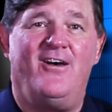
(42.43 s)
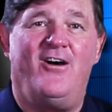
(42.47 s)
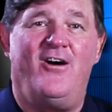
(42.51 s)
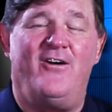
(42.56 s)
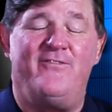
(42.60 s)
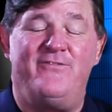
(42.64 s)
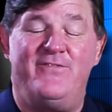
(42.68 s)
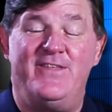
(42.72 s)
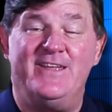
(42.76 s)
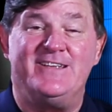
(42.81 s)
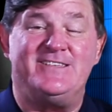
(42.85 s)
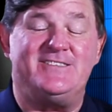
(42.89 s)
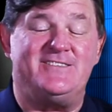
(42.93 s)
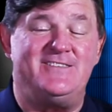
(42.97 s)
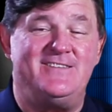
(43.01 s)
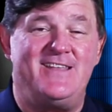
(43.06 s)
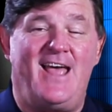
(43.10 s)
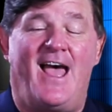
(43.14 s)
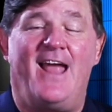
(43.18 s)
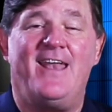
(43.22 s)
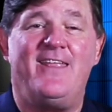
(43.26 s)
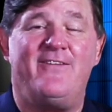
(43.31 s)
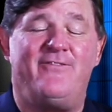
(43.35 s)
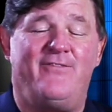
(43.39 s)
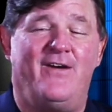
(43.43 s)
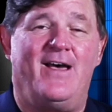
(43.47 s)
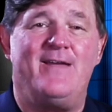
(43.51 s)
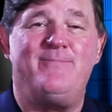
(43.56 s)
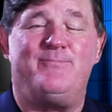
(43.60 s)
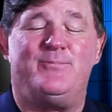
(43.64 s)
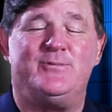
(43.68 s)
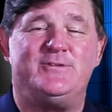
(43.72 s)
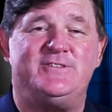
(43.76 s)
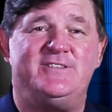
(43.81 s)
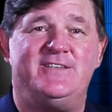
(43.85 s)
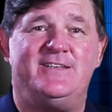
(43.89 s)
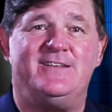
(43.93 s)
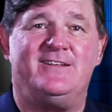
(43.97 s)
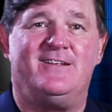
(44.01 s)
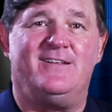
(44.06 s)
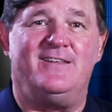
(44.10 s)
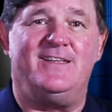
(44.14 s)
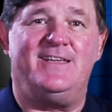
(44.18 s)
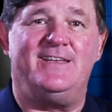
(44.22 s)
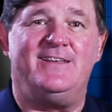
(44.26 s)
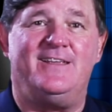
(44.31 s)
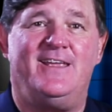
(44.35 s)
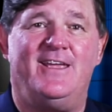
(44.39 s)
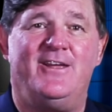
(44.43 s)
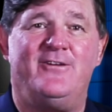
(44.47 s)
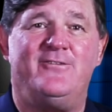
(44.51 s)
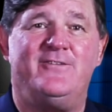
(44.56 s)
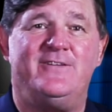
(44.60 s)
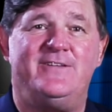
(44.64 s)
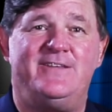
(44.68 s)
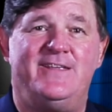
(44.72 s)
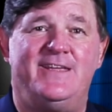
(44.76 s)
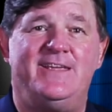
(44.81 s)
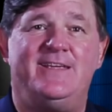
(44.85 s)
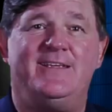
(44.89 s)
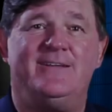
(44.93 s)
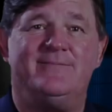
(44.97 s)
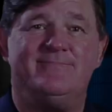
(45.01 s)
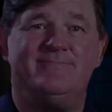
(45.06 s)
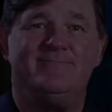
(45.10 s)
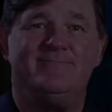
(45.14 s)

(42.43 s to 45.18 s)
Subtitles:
of this 95% clean guarantee.